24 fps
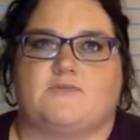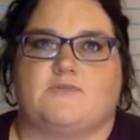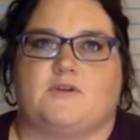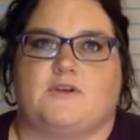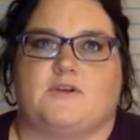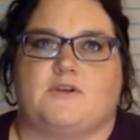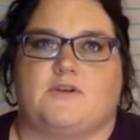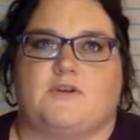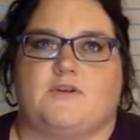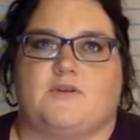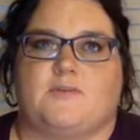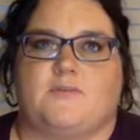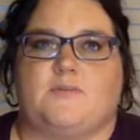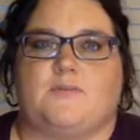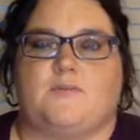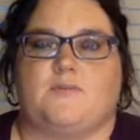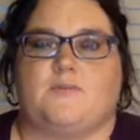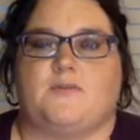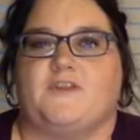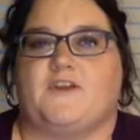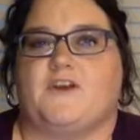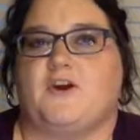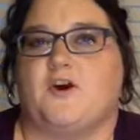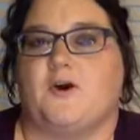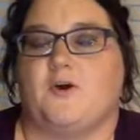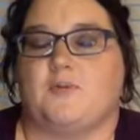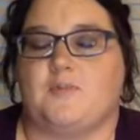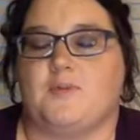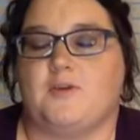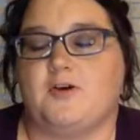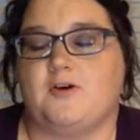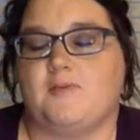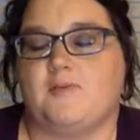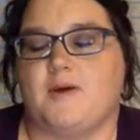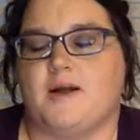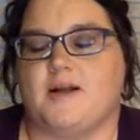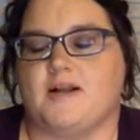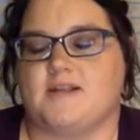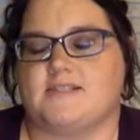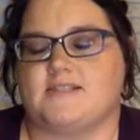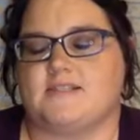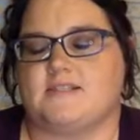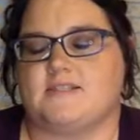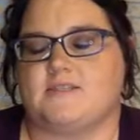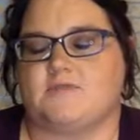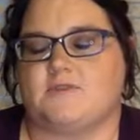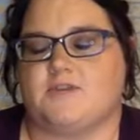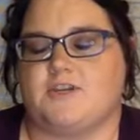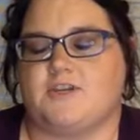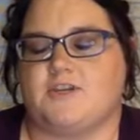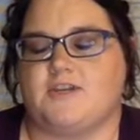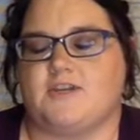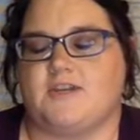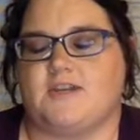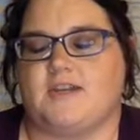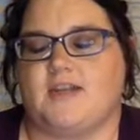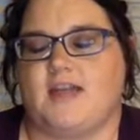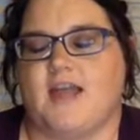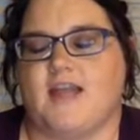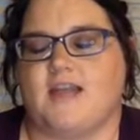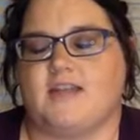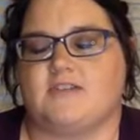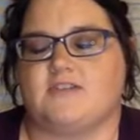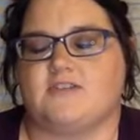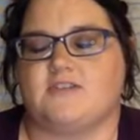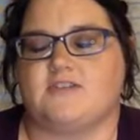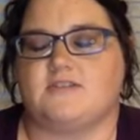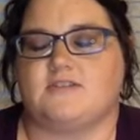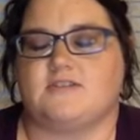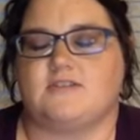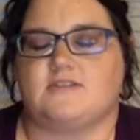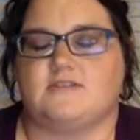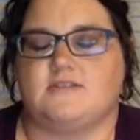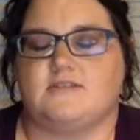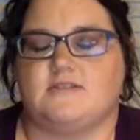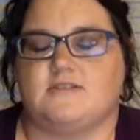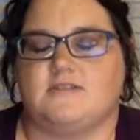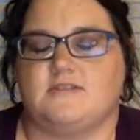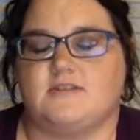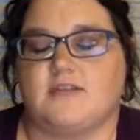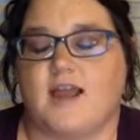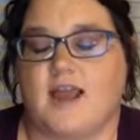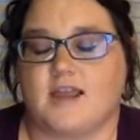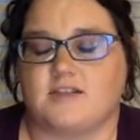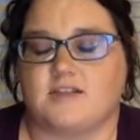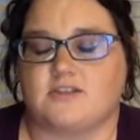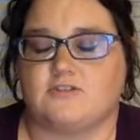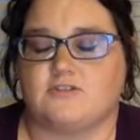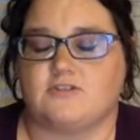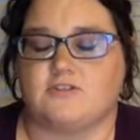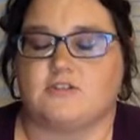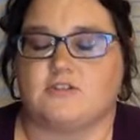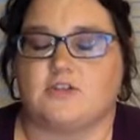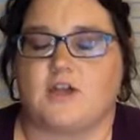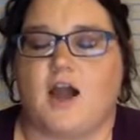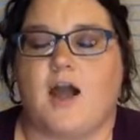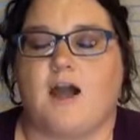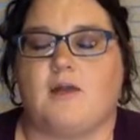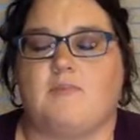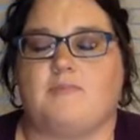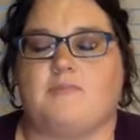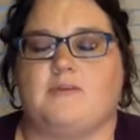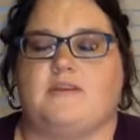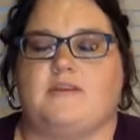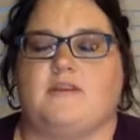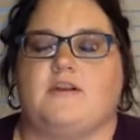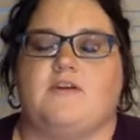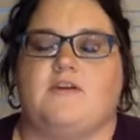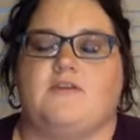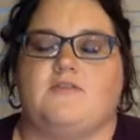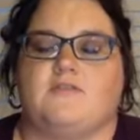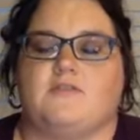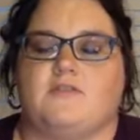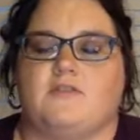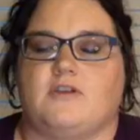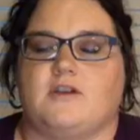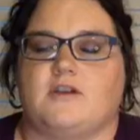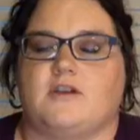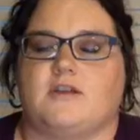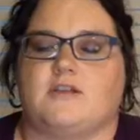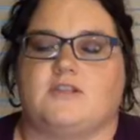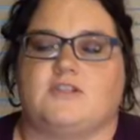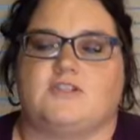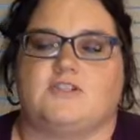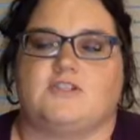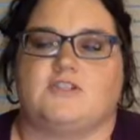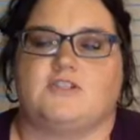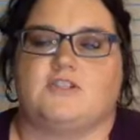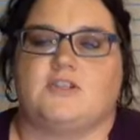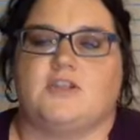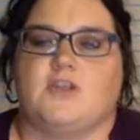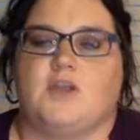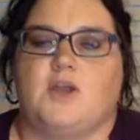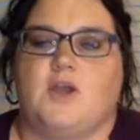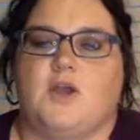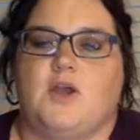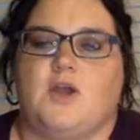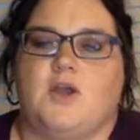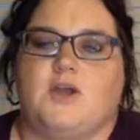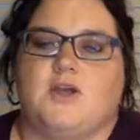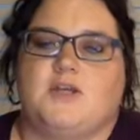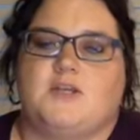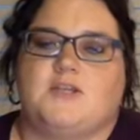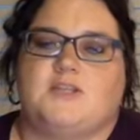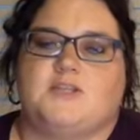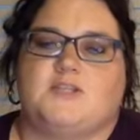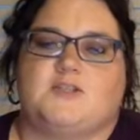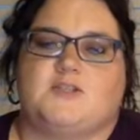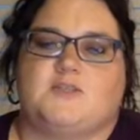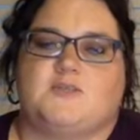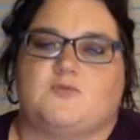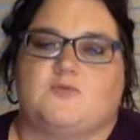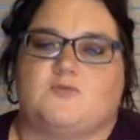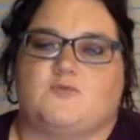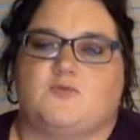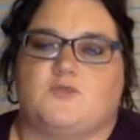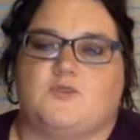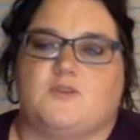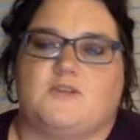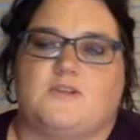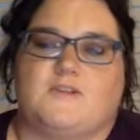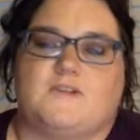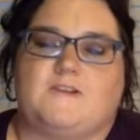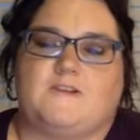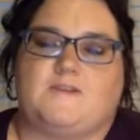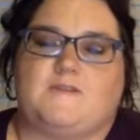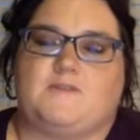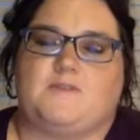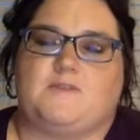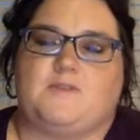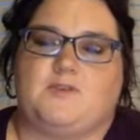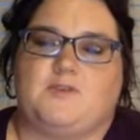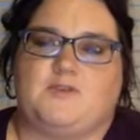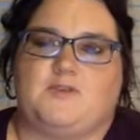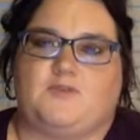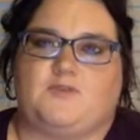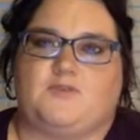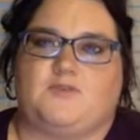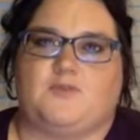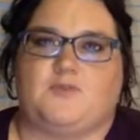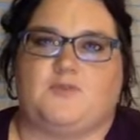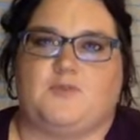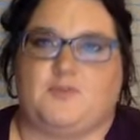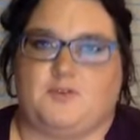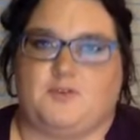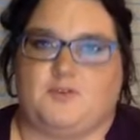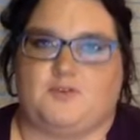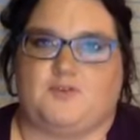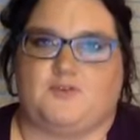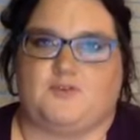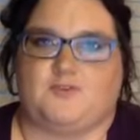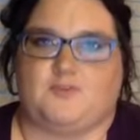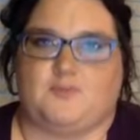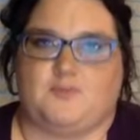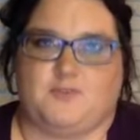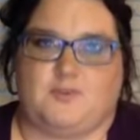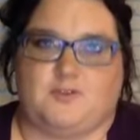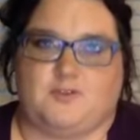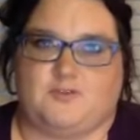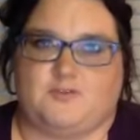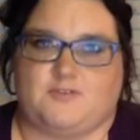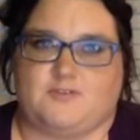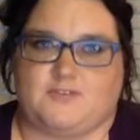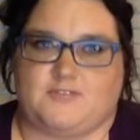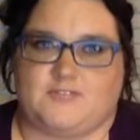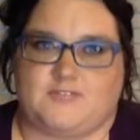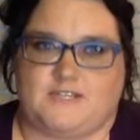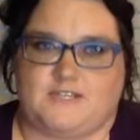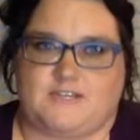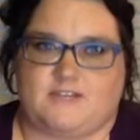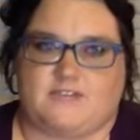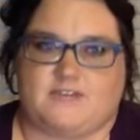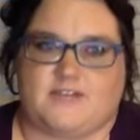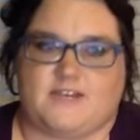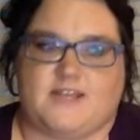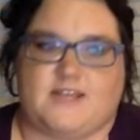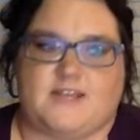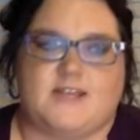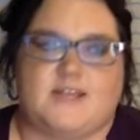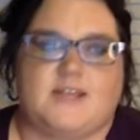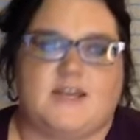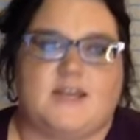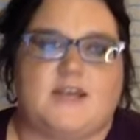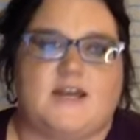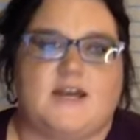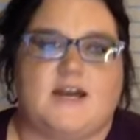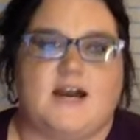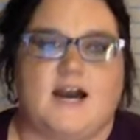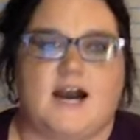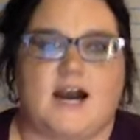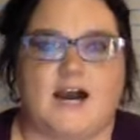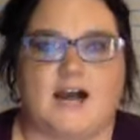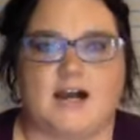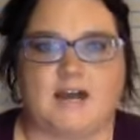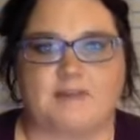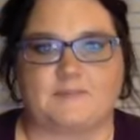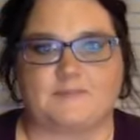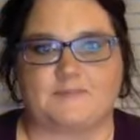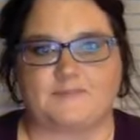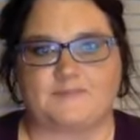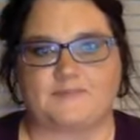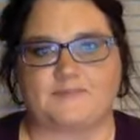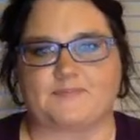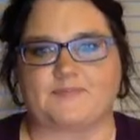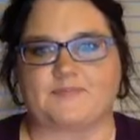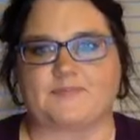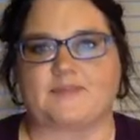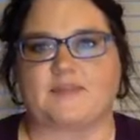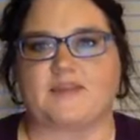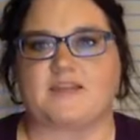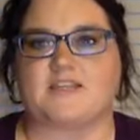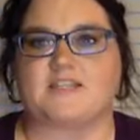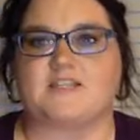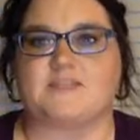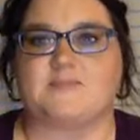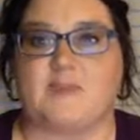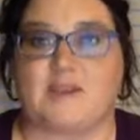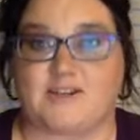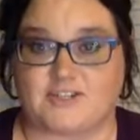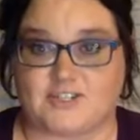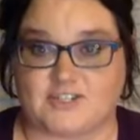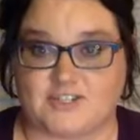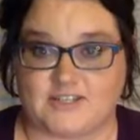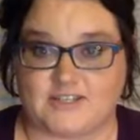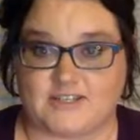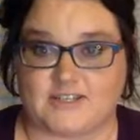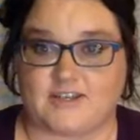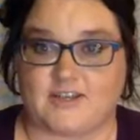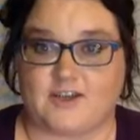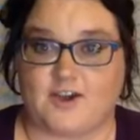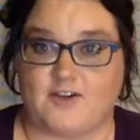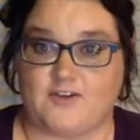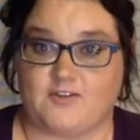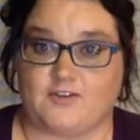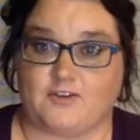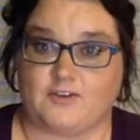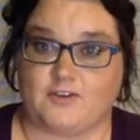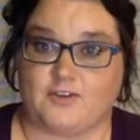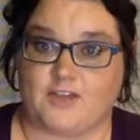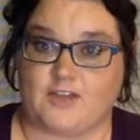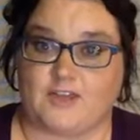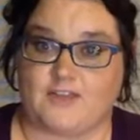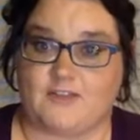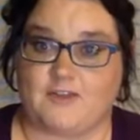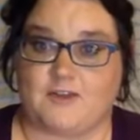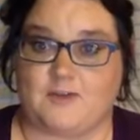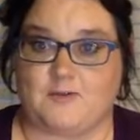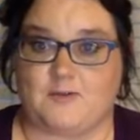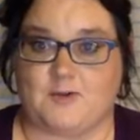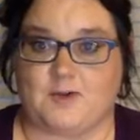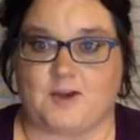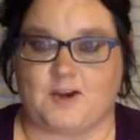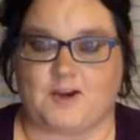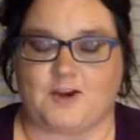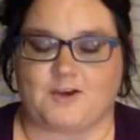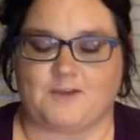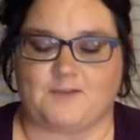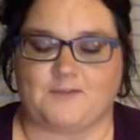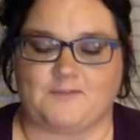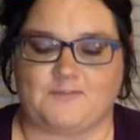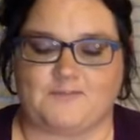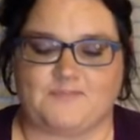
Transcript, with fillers: where what they call pillboxes, where you can hike to the hike to the top and overlook. It's just some really beautiful, beautiful, beautiful scenery, um, especially overlooking that water.